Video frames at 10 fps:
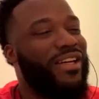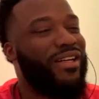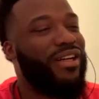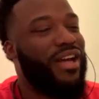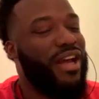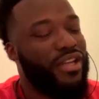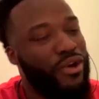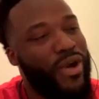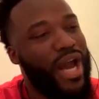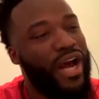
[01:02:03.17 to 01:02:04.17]
Look,
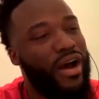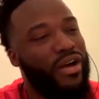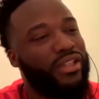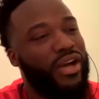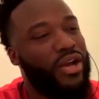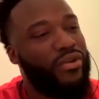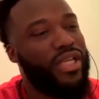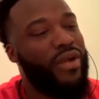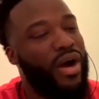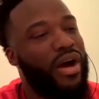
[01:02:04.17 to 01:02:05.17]
you got All Star on
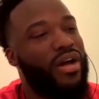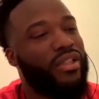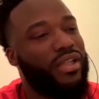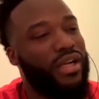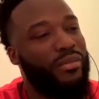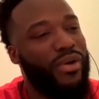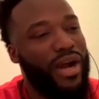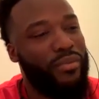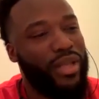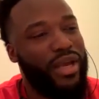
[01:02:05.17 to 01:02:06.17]
your team. What All Star
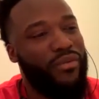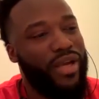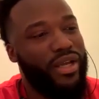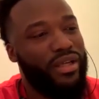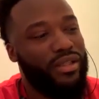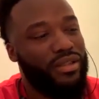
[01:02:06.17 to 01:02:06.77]
LeBron playing with?